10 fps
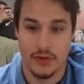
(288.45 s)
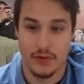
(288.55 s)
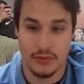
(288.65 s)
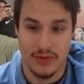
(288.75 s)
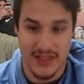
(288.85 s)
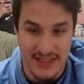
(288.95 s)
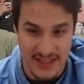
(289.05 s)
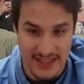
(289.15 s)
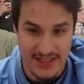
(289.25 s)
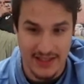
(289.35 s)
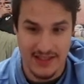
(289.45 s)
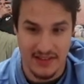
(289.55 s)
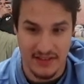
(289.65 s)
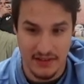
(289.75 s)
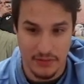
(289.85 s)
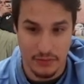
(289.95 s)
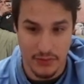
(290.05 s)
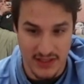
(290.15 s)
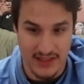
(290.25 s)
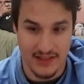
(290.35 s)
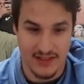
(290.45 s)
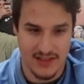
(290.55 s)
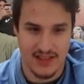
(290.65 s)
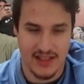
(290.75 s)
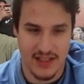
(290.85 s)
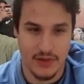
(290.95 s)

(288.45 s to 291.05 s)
ridiculously tight.